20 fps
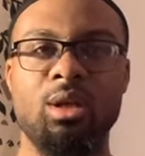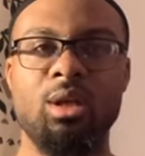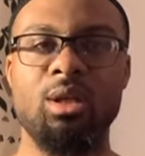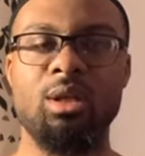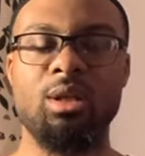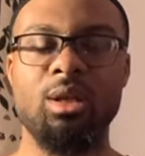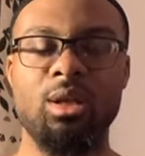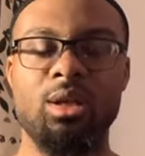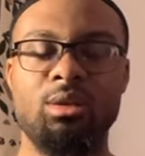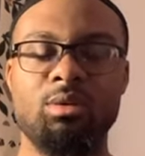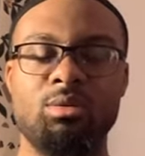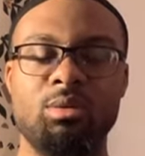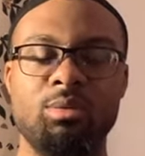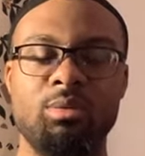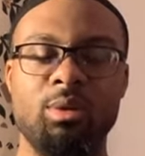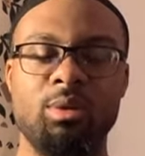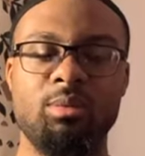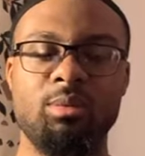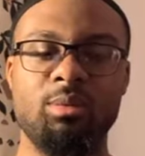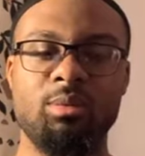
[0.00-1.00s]
That is what
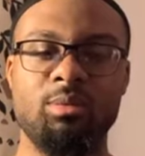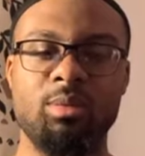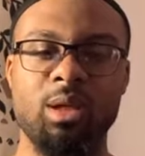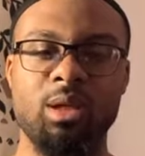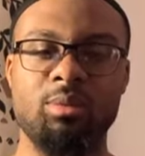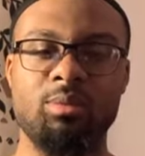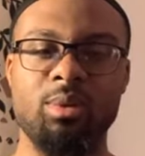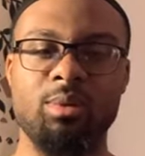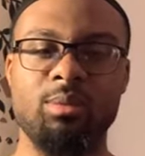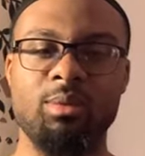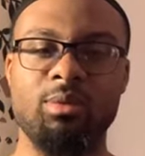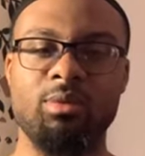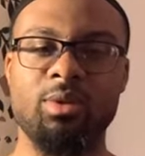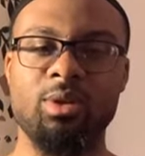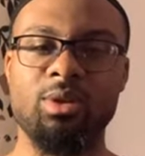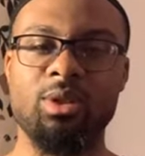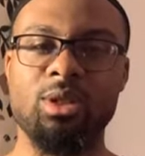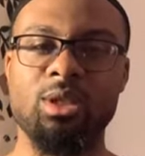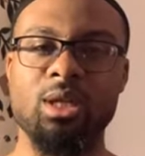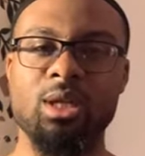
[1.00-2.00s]
makes people feel
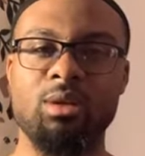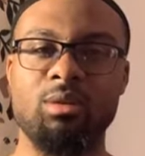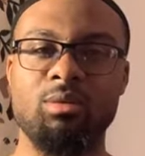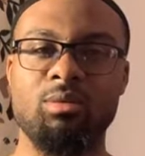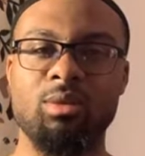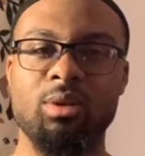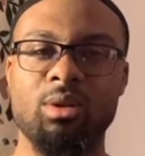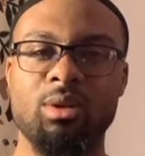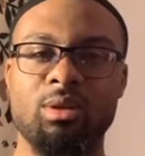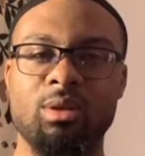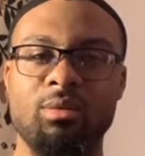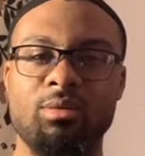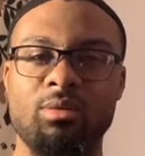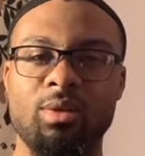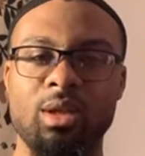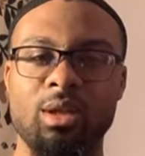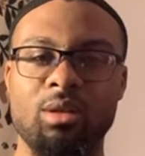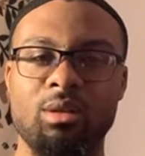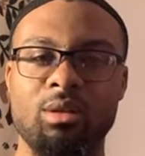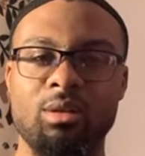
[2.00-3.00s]
settled within the
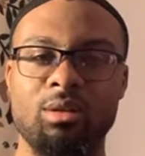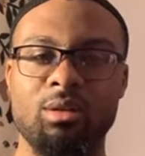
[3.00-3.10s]
faith.